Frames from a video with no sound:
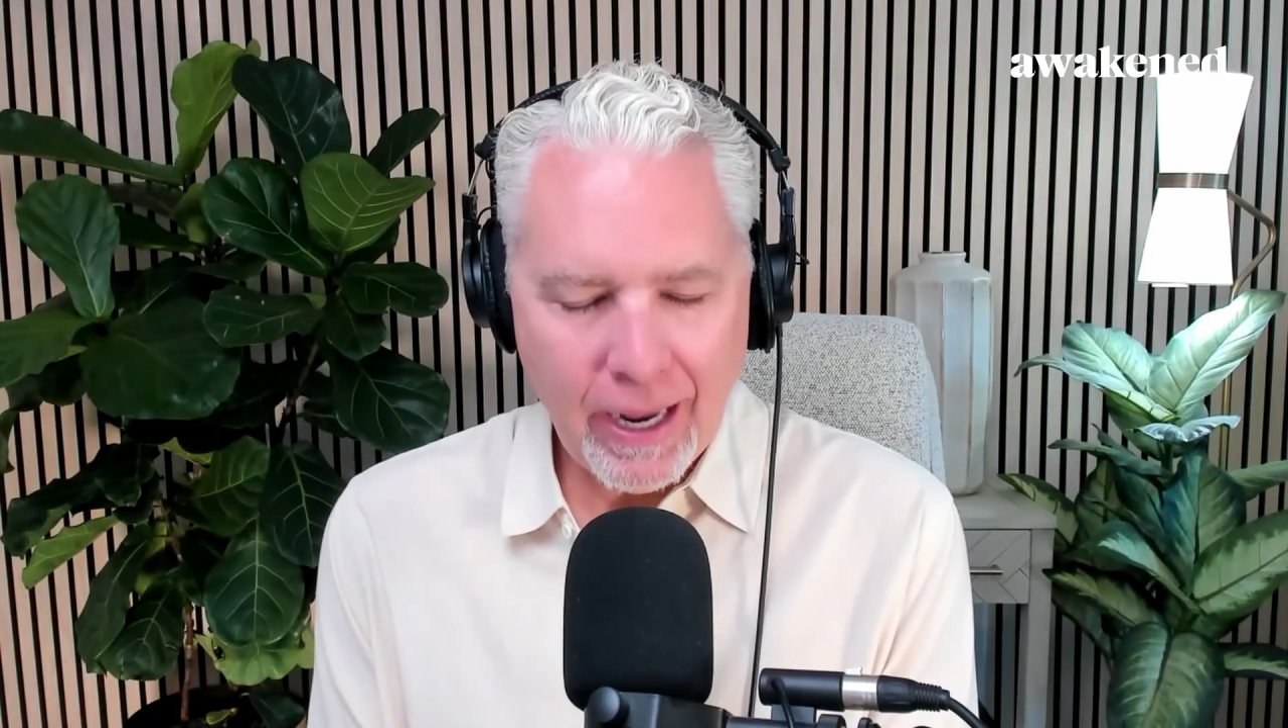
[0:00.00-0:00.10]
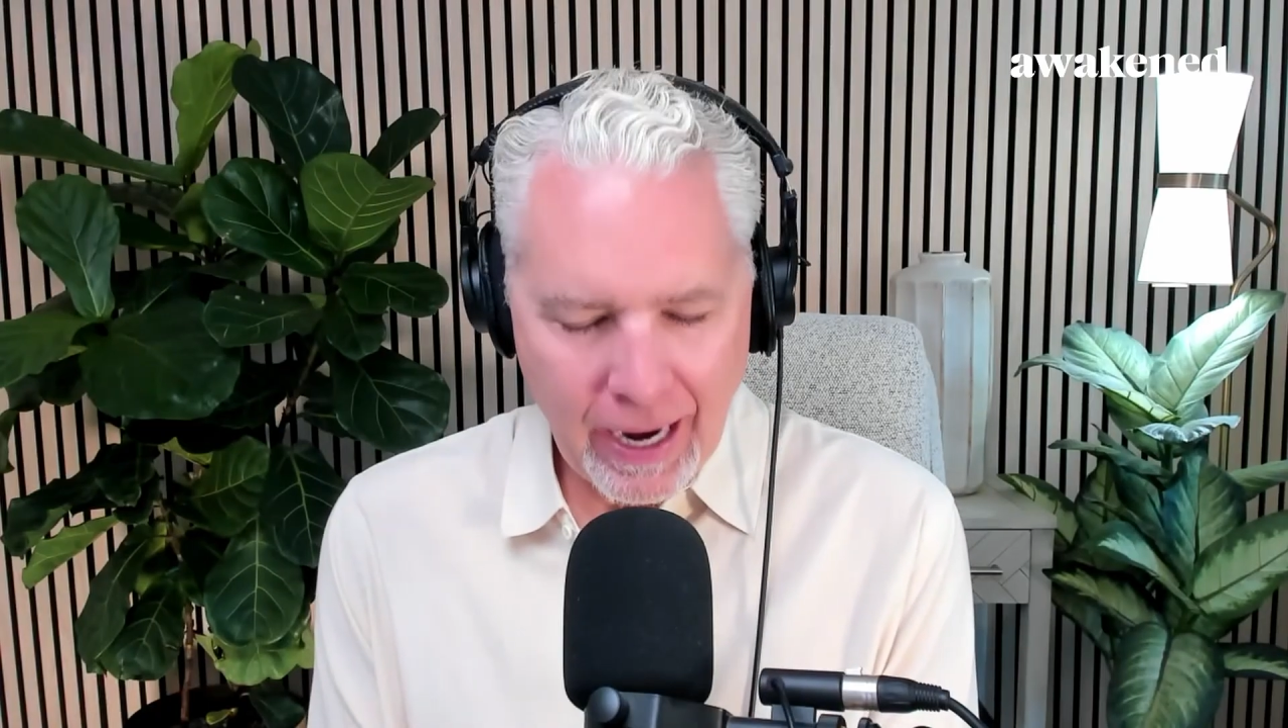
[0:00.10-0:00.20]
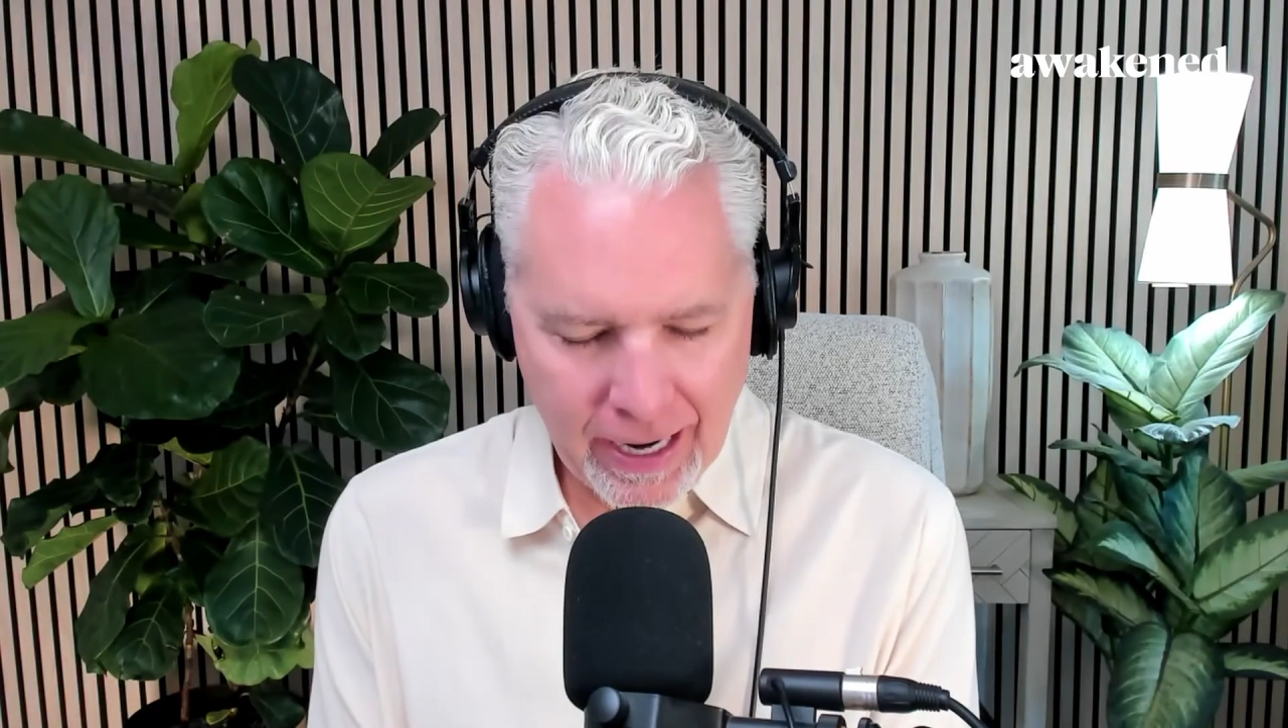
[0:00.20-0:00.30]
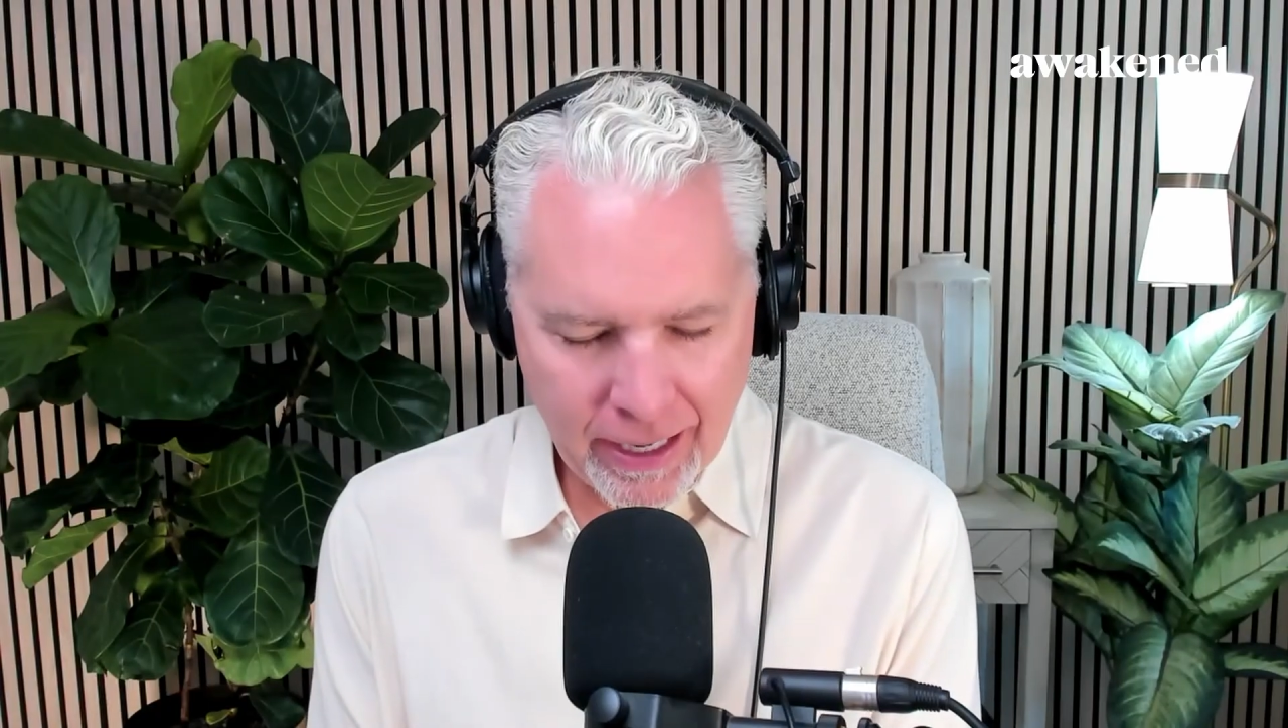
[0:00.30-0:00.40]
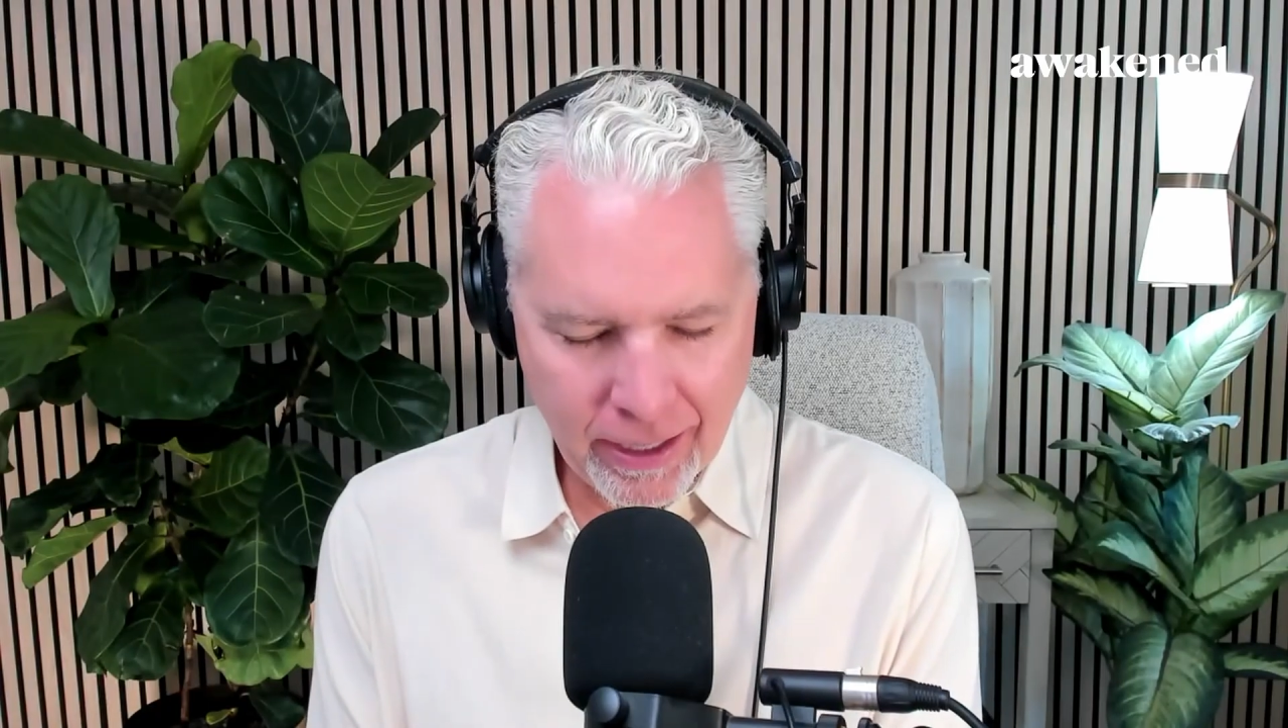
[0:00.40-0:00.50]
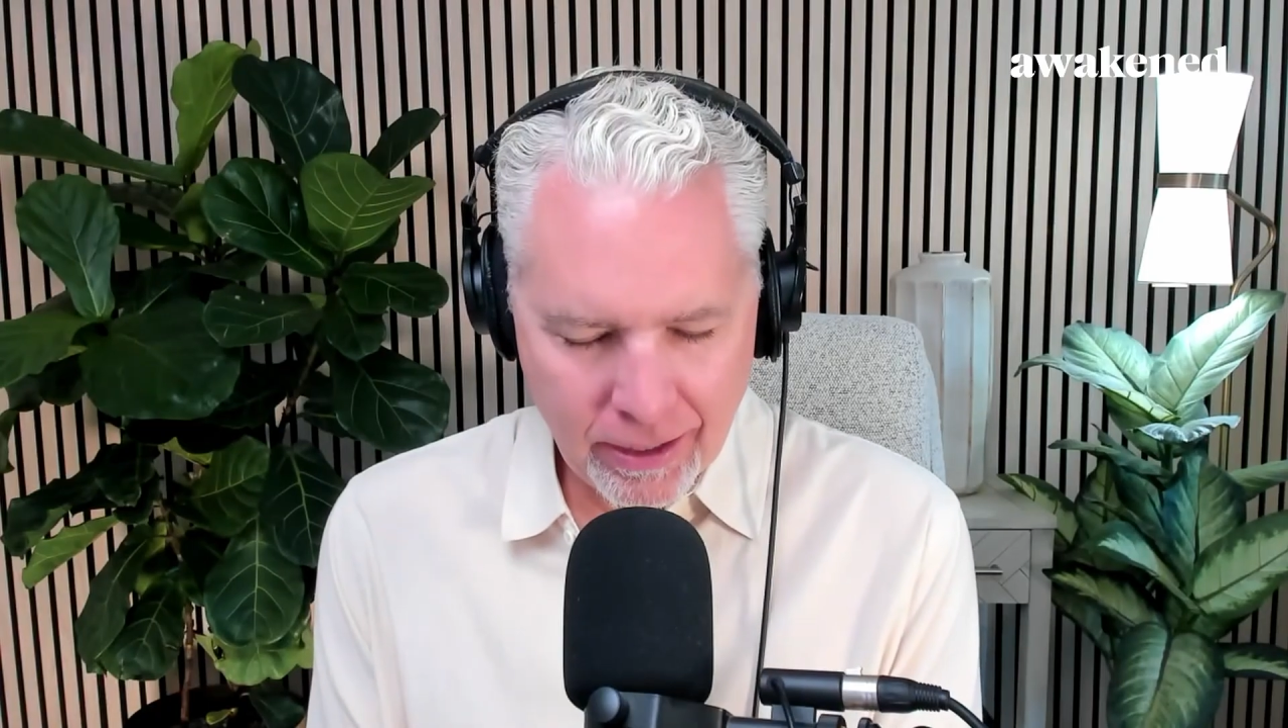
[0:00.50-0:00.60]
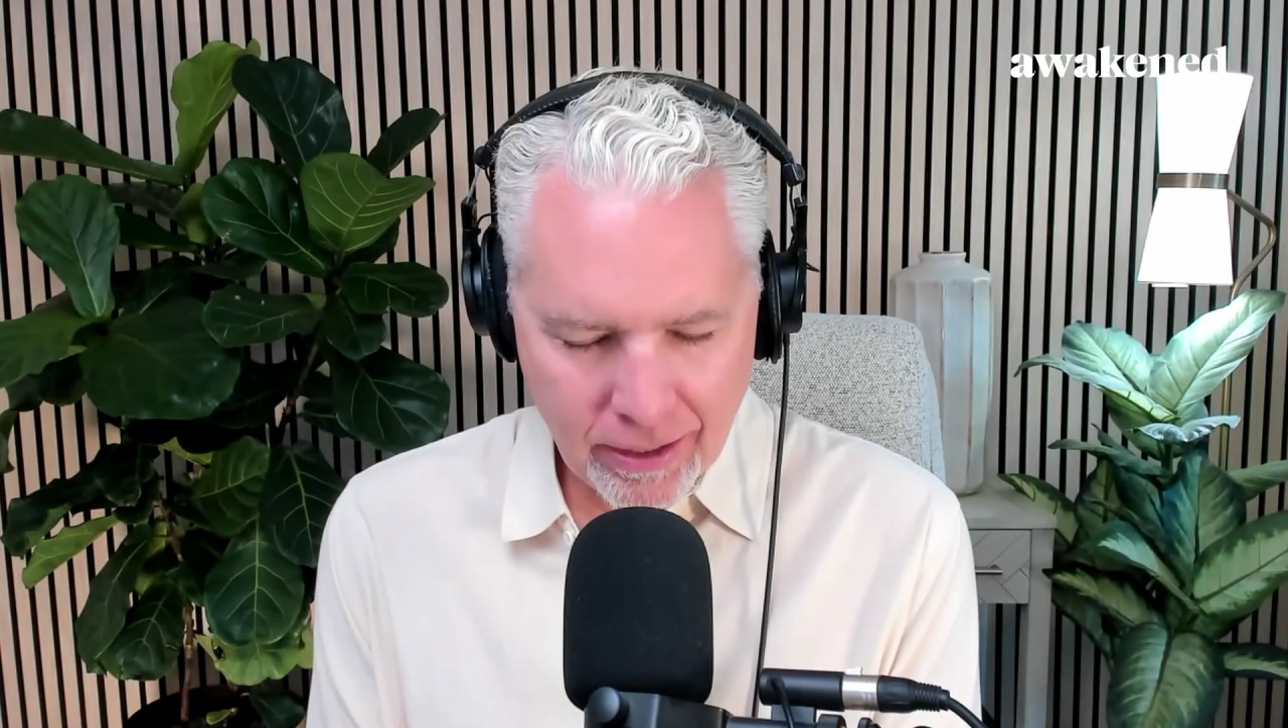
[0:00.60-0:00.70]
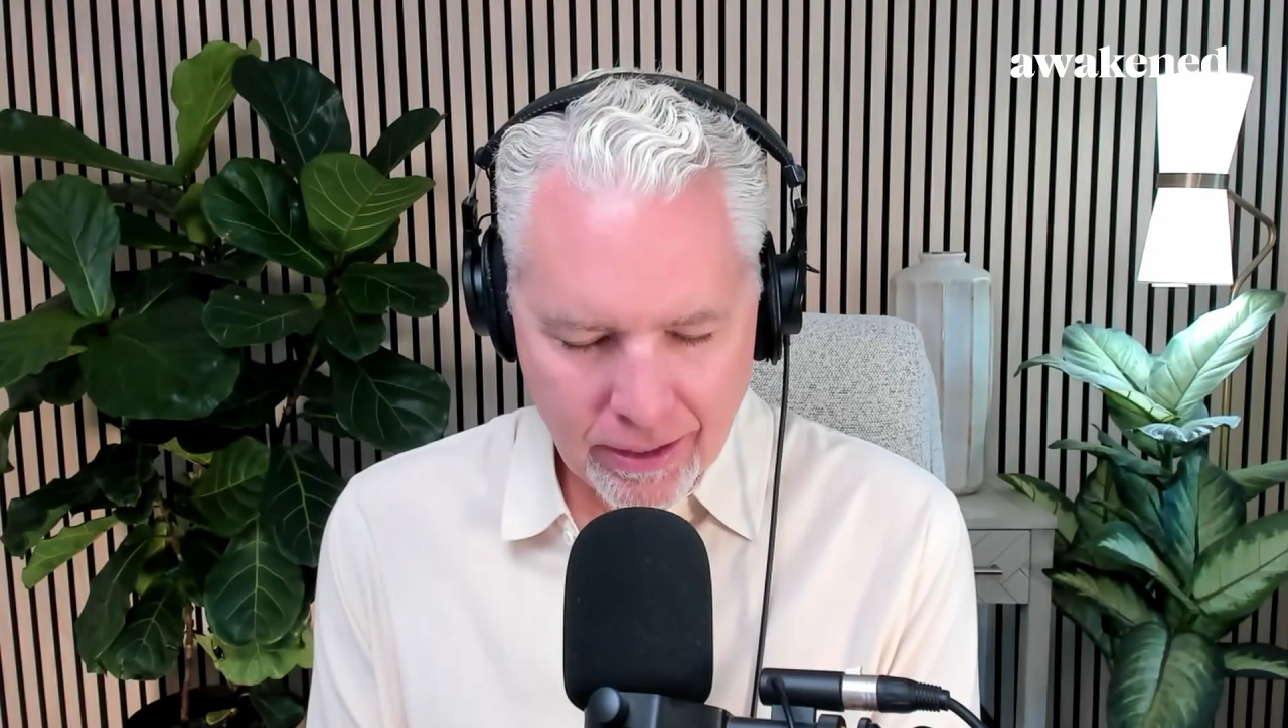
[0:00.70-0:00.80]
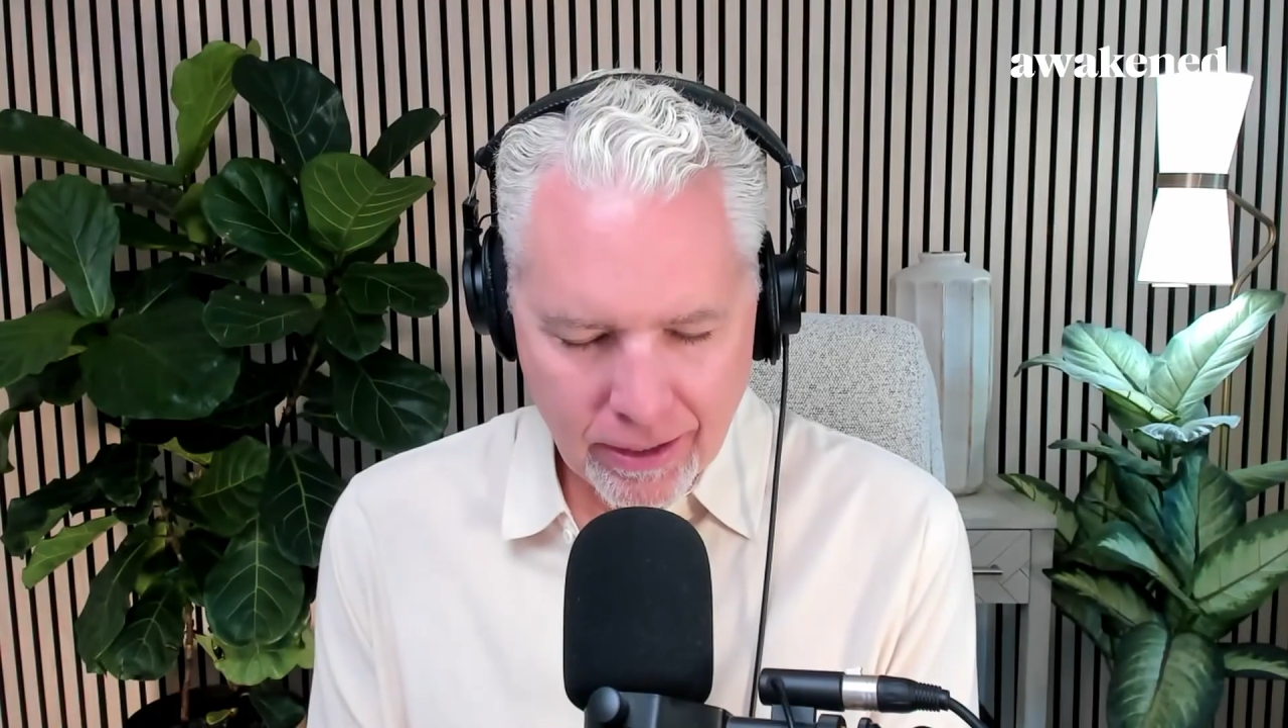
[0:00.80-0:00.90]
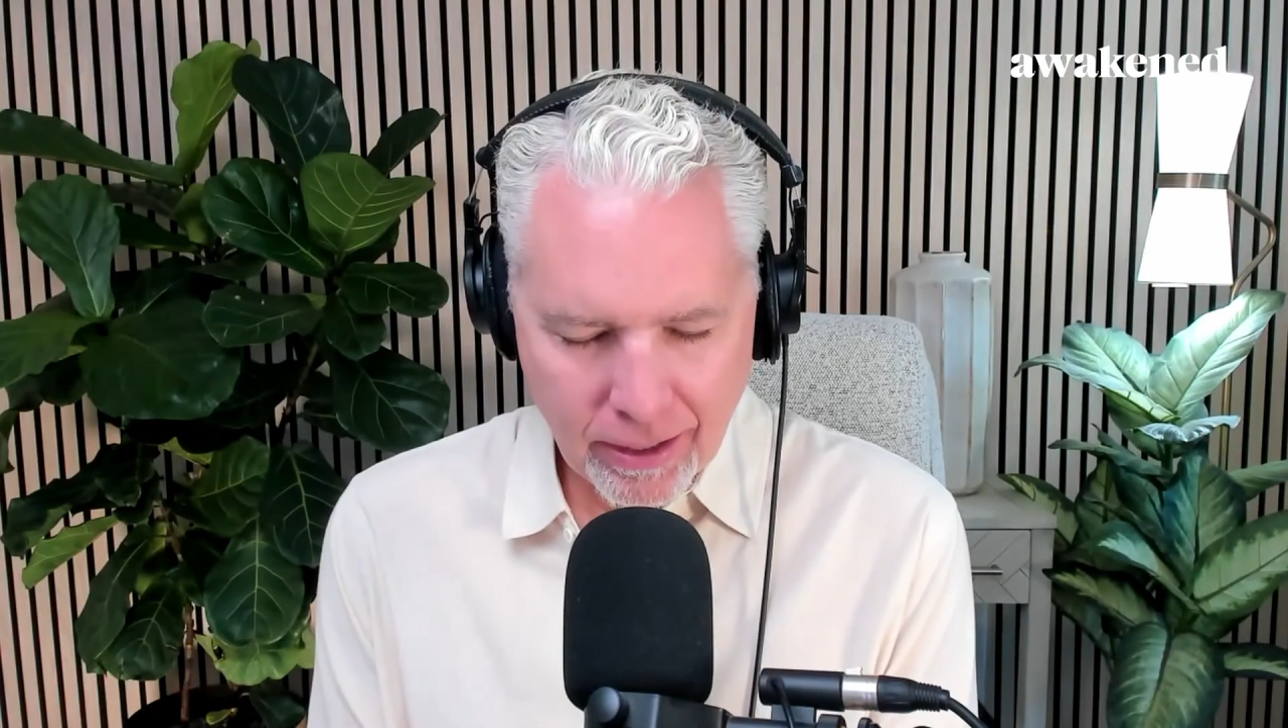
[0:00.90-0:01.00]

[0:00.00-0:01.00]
Anne